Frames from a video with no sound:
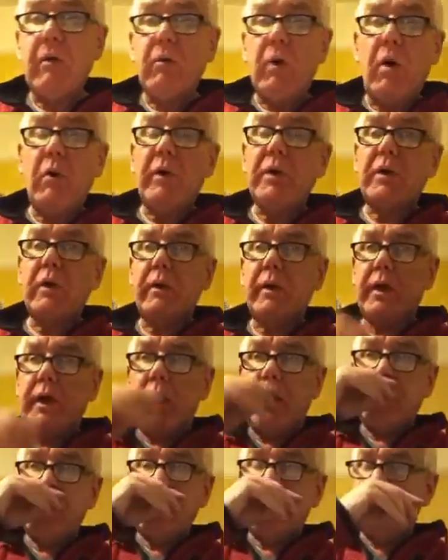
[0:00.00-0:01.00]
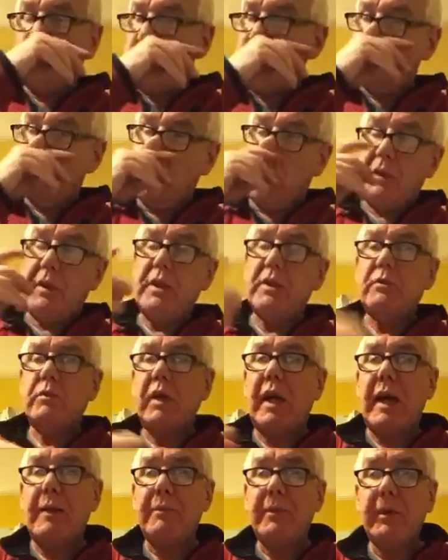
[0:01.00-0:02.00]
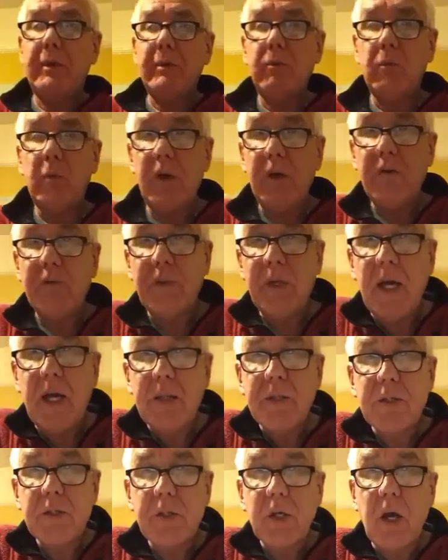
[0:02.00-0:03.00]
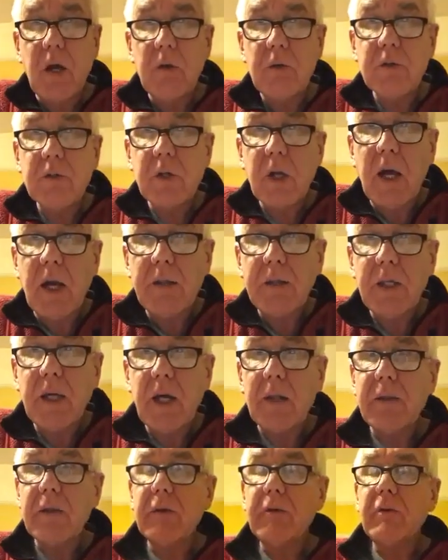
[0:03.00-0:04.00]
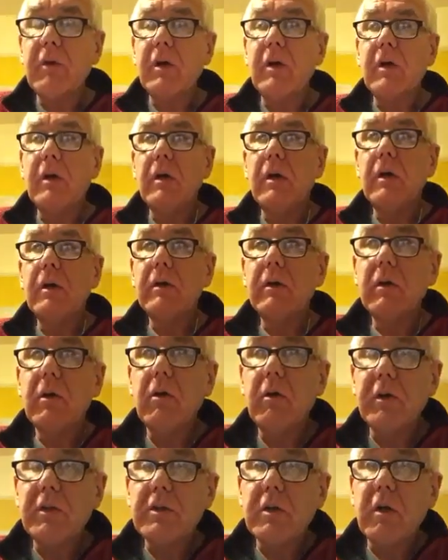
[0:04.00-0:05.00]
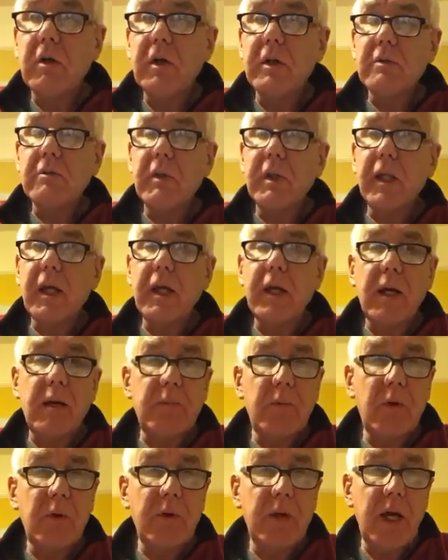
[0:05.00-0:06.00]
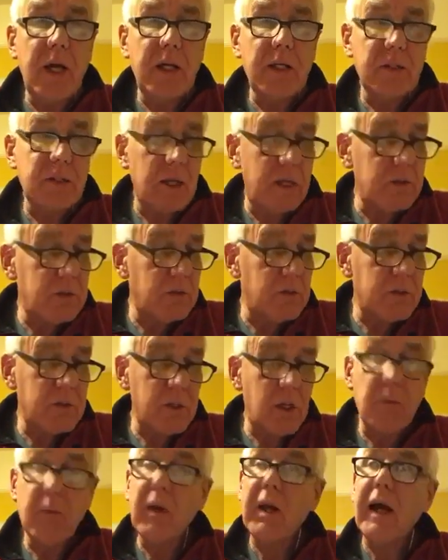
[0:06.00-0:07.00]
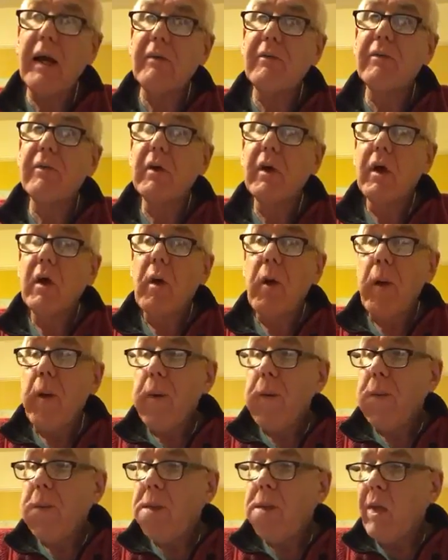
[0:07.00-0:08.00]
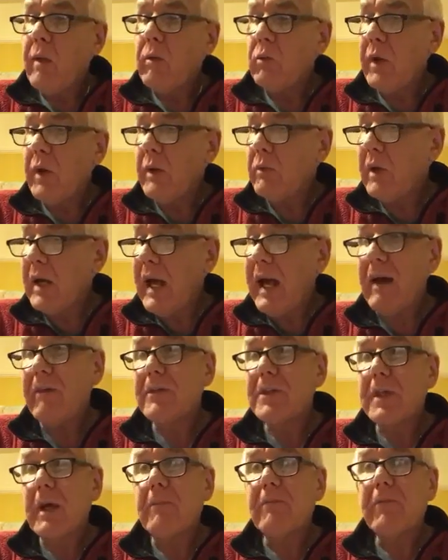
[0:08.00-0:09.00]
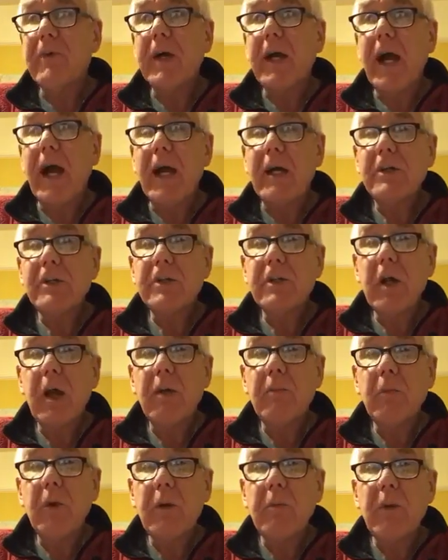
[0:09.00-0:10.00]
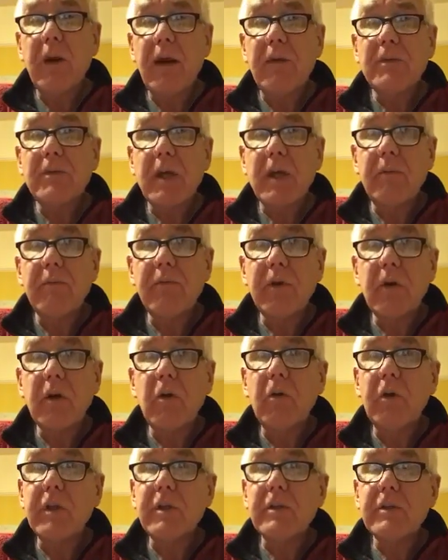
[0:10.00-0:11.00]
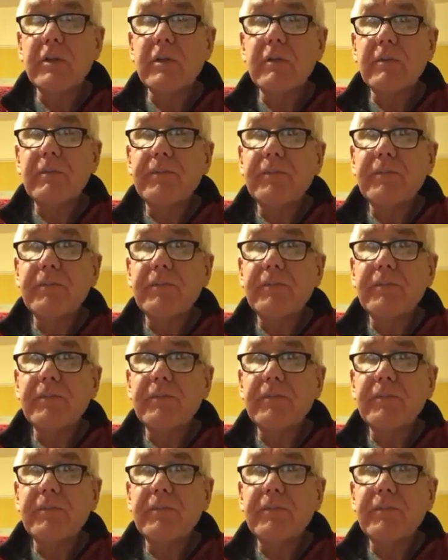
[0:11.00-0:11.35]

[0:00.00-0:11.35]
what we're doing is, and this will happen with the other shows and the other coin jockeys when they come on, etc. So we will have some for cash and we will have some for coins.